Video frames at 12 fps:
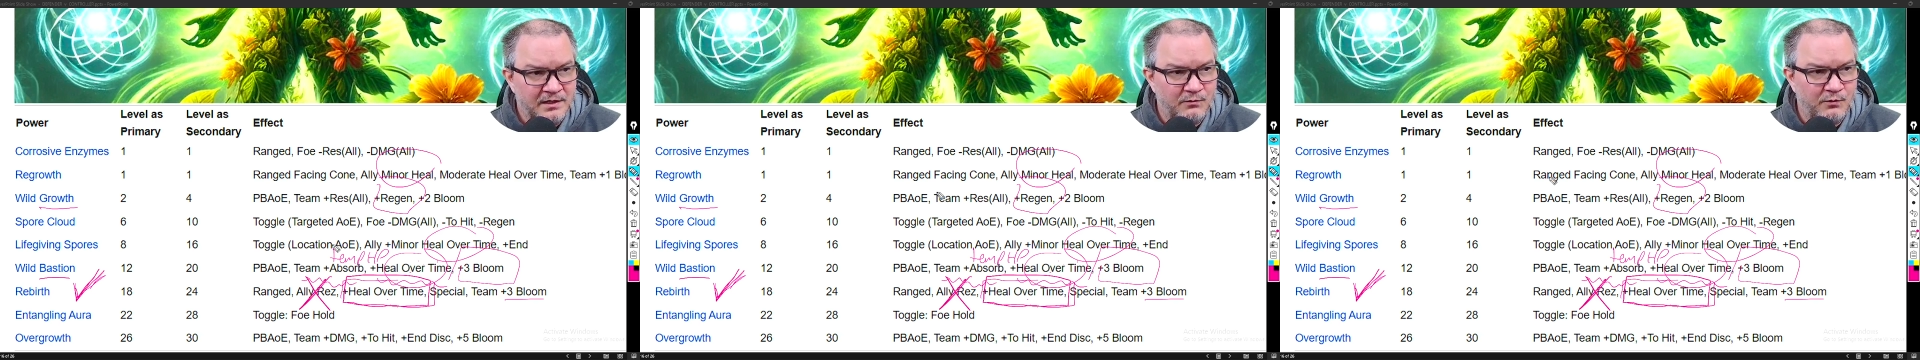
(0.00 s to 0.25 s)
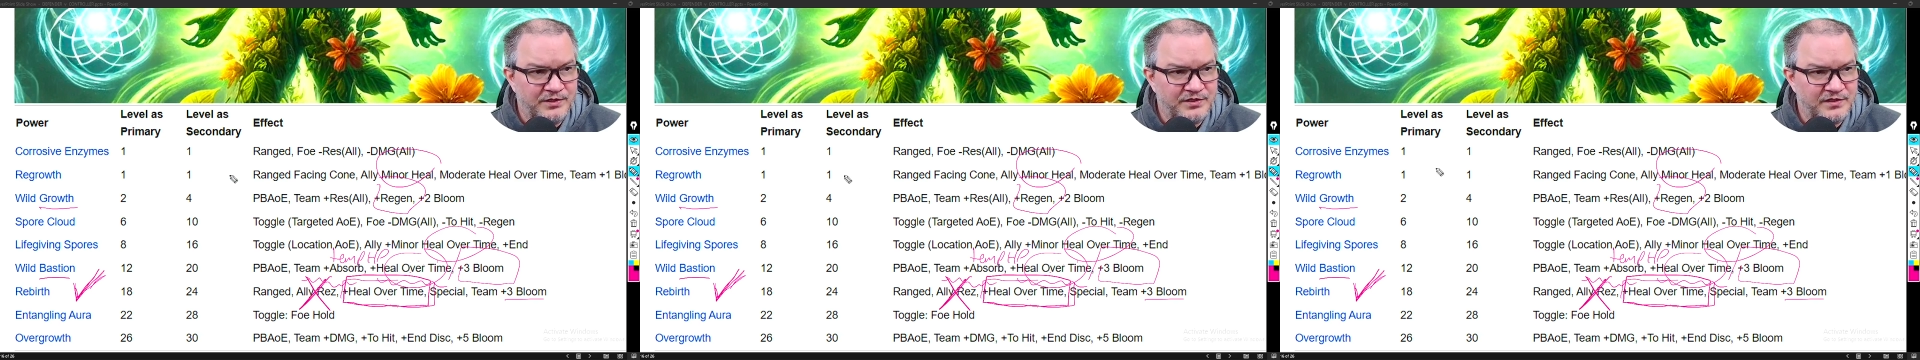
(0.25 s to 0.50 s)

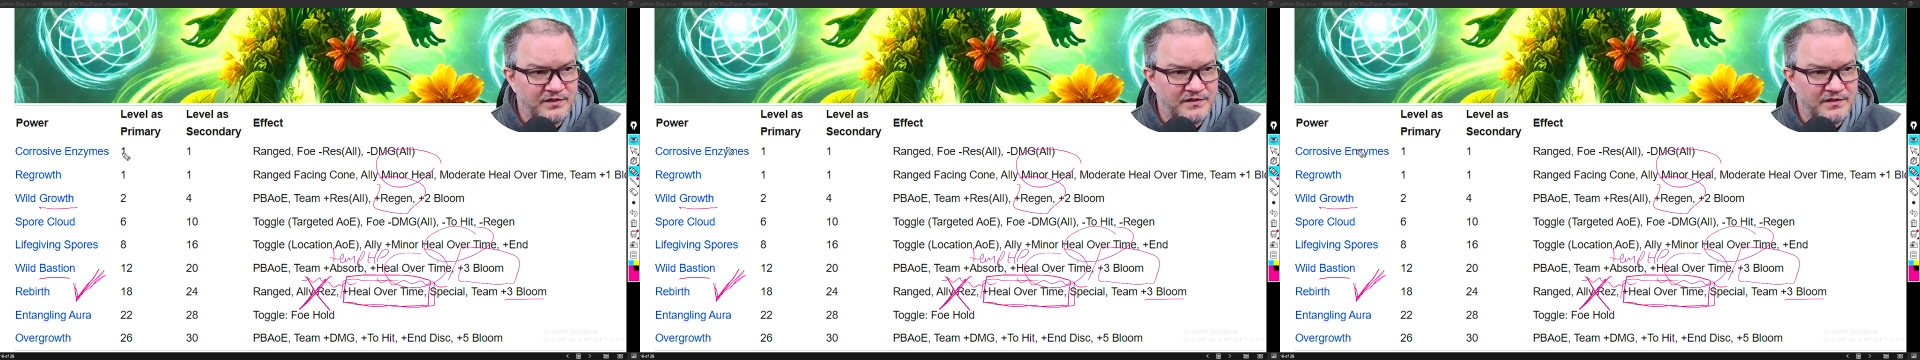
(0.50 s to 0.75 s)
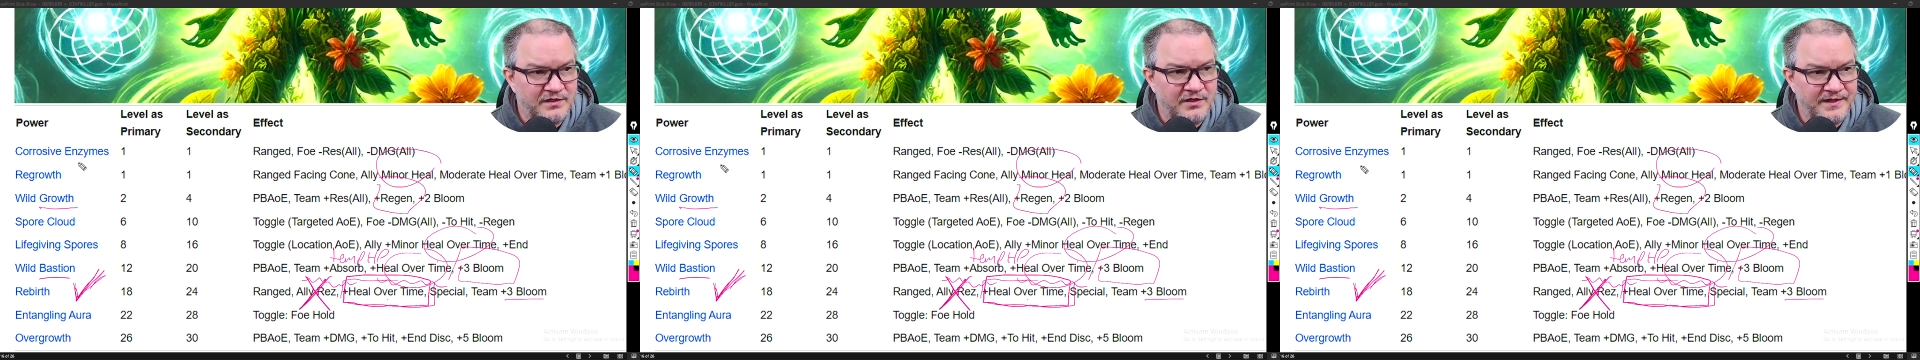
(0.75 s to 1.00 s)
which
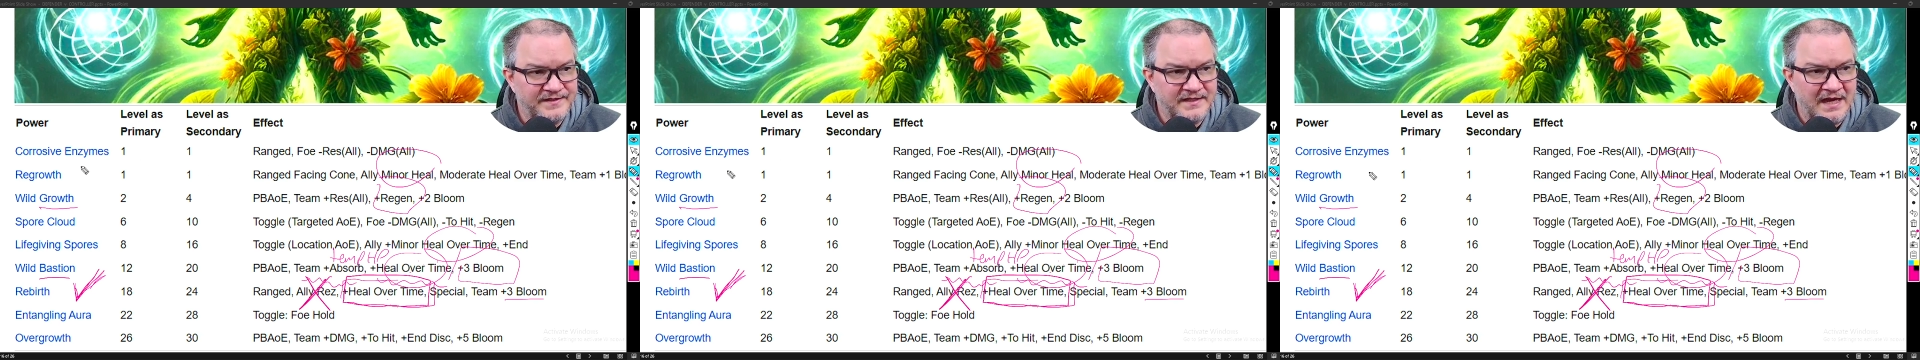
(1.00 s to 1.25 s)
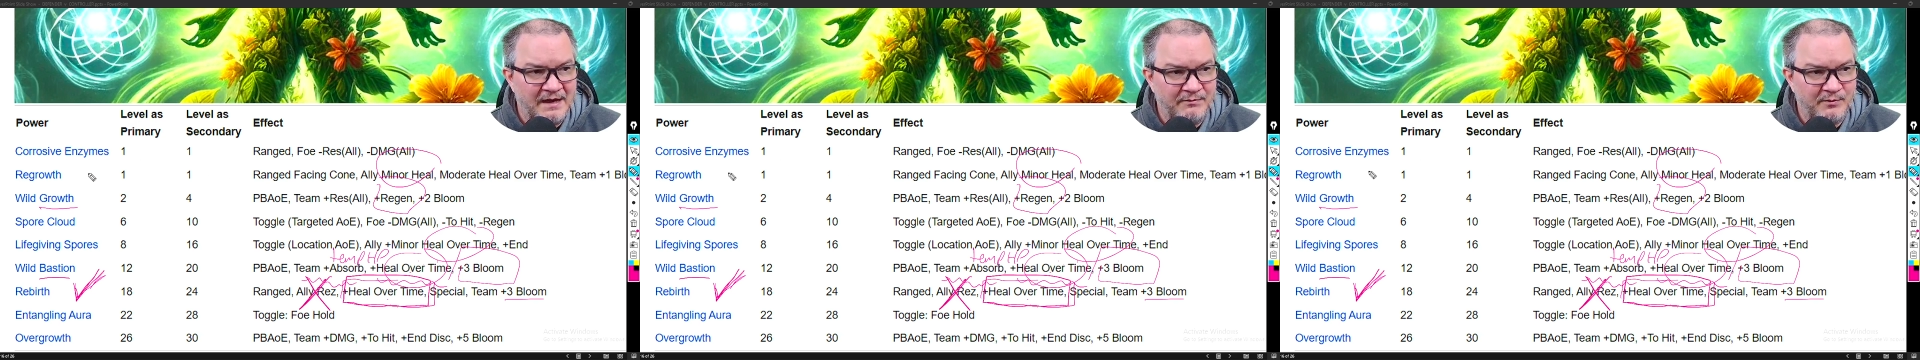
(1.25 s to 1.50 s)
is a nice
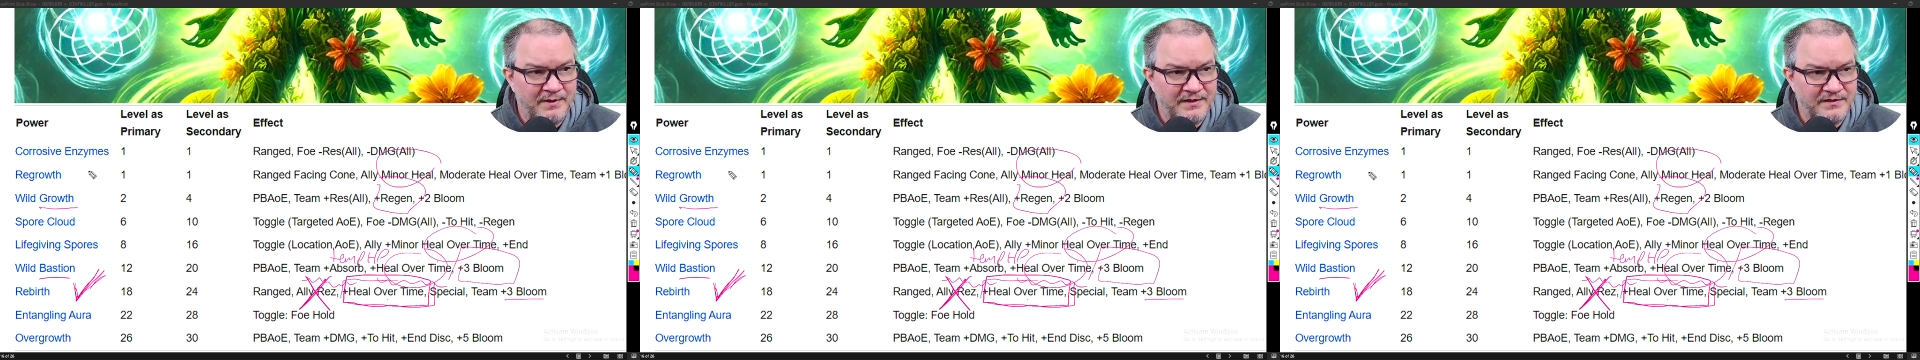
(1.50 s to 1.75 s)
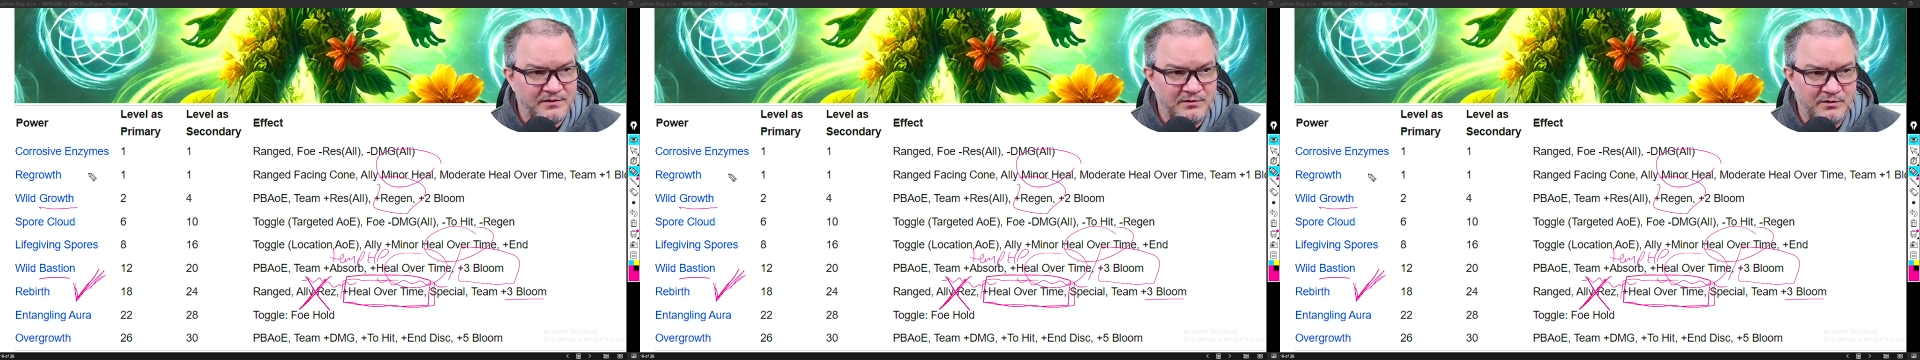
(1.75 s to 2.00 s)
complement
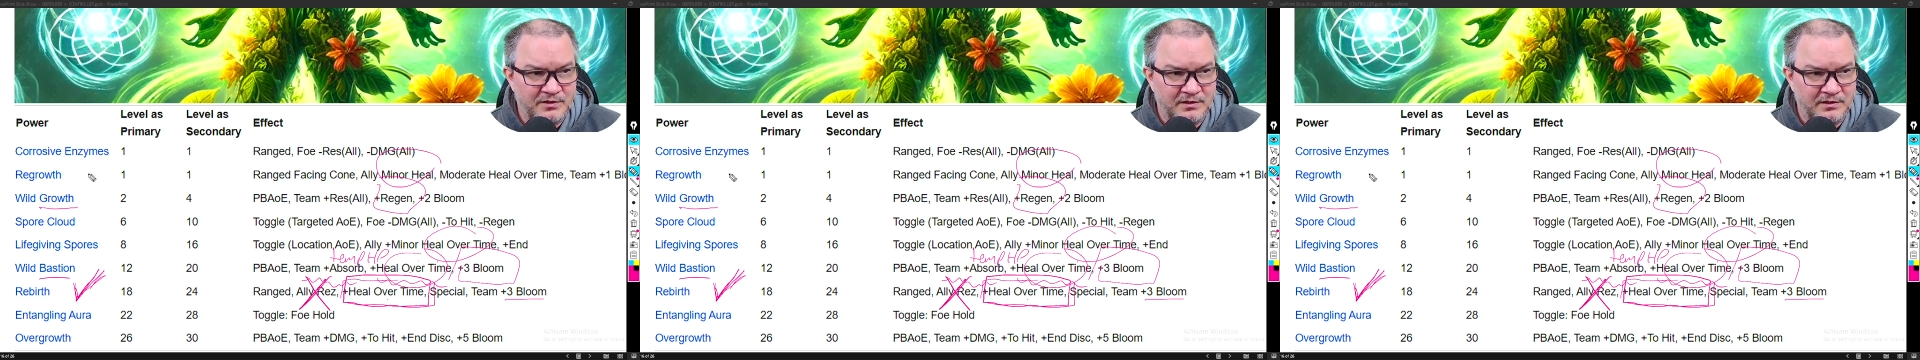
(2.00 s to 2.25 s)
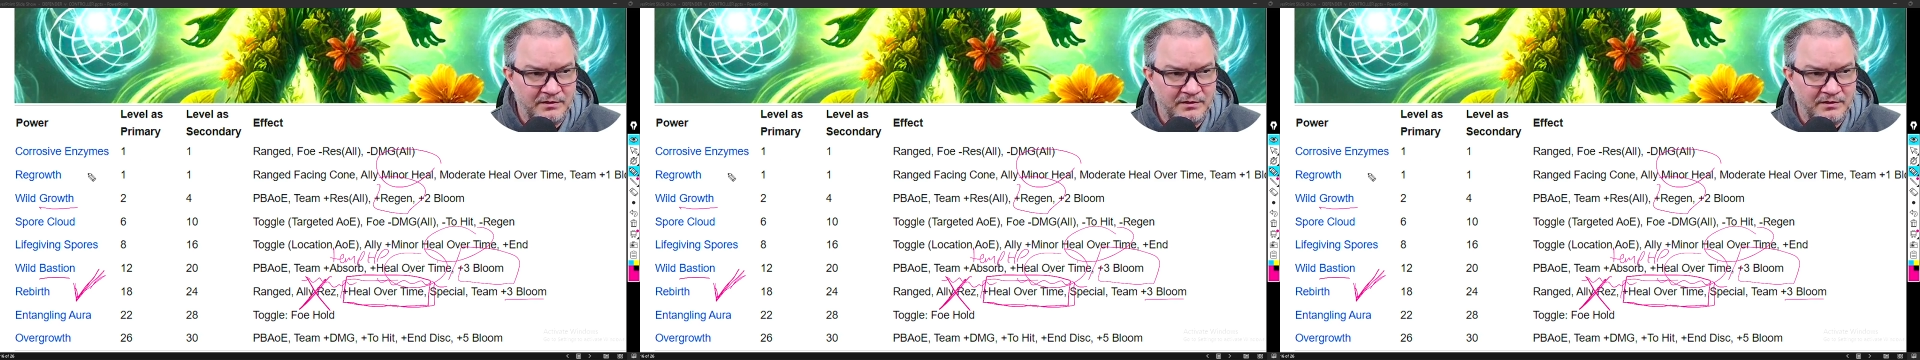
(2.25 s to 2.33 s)
to your